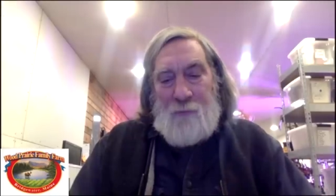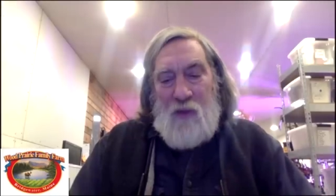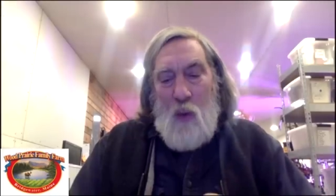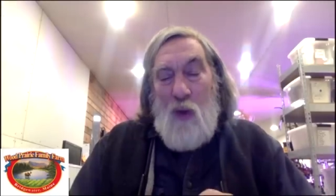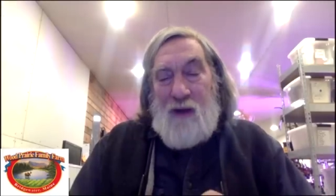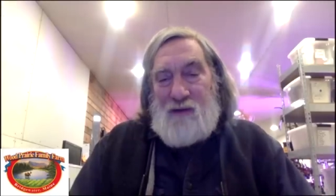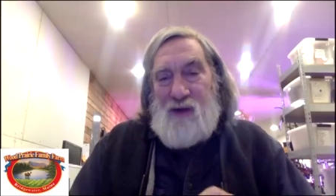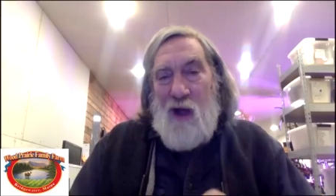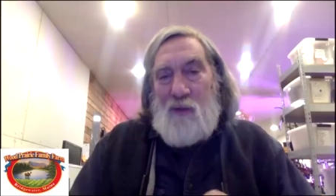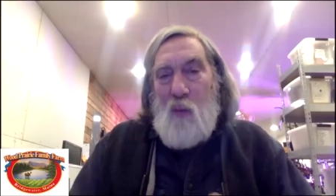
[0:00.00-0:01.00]
So
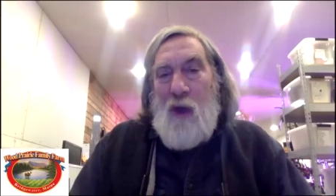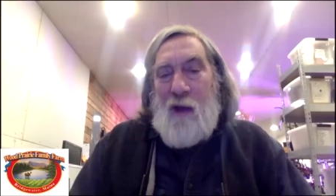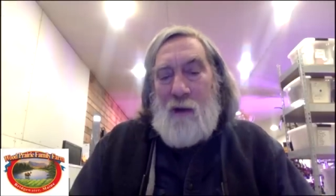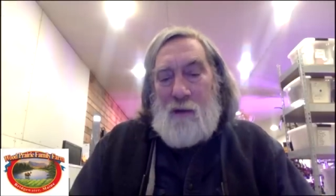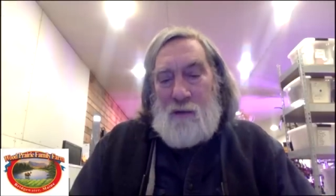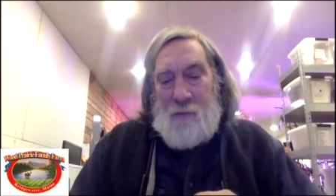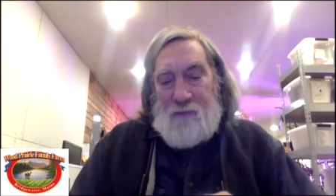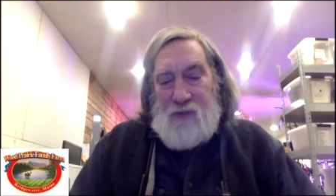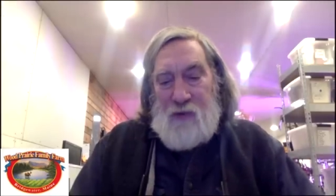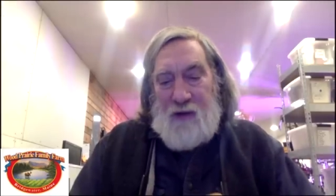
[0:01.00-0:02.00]
when done
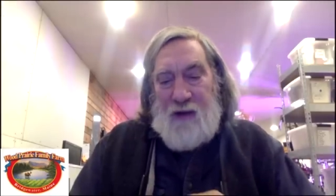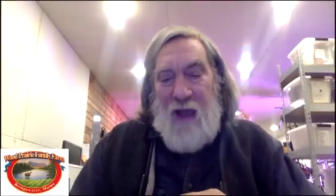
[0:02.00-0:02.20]
well,